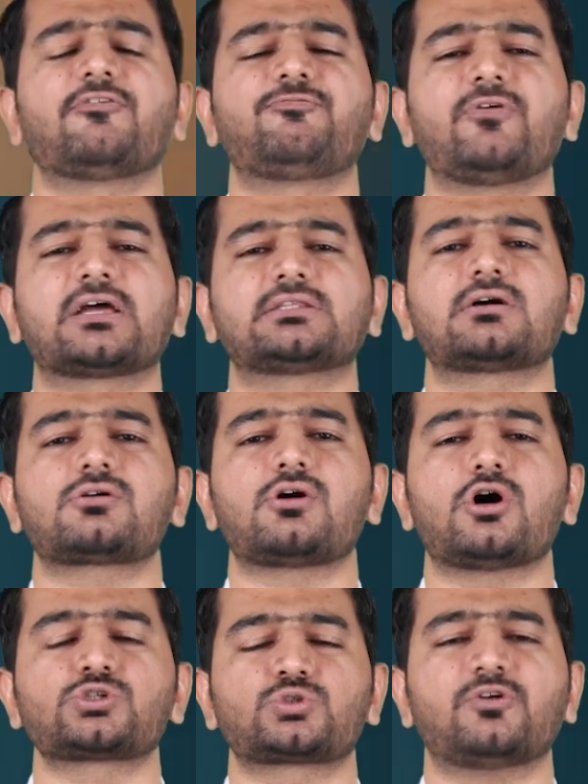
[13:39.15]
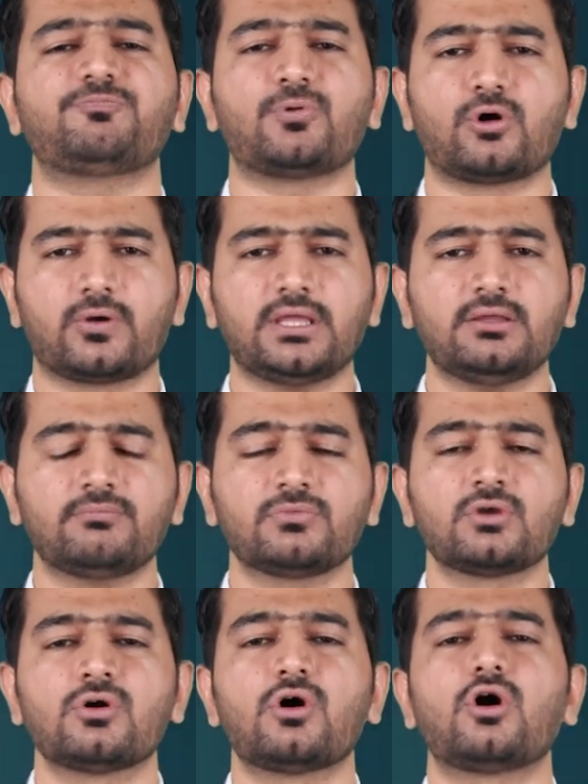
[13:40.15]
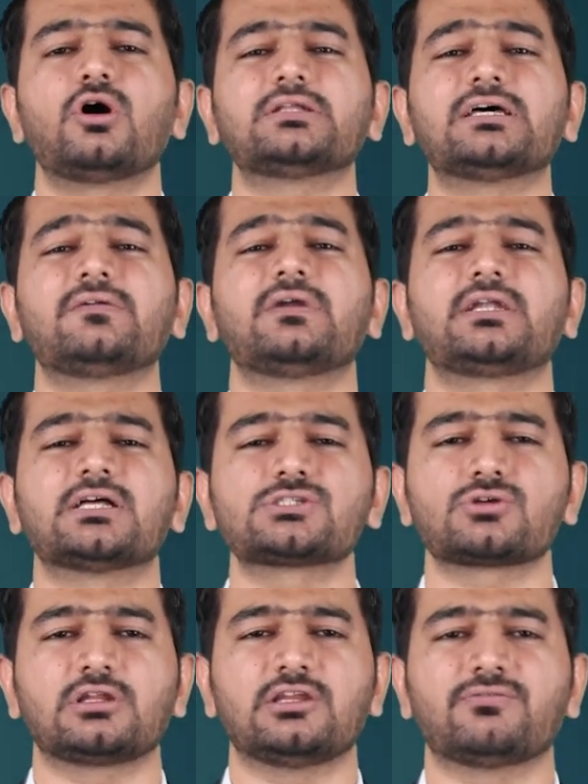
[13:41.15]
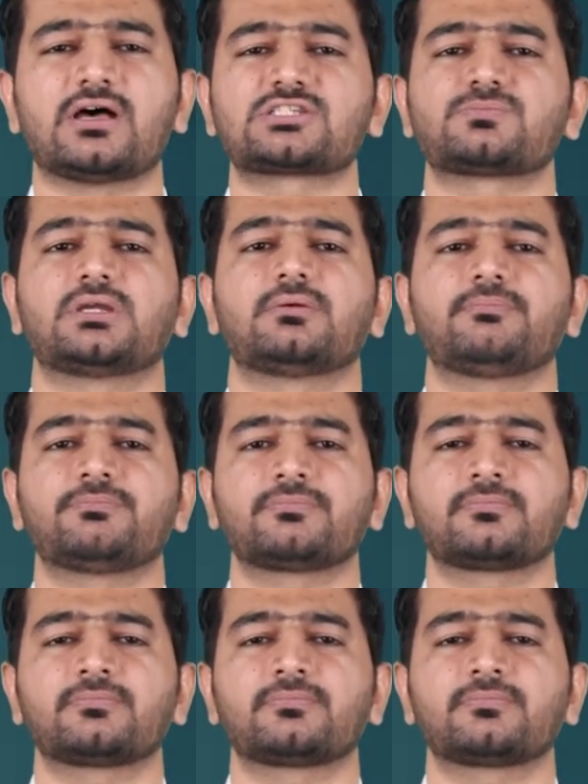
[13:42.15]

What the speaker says: affect the cost of borrowing or the returns on investment.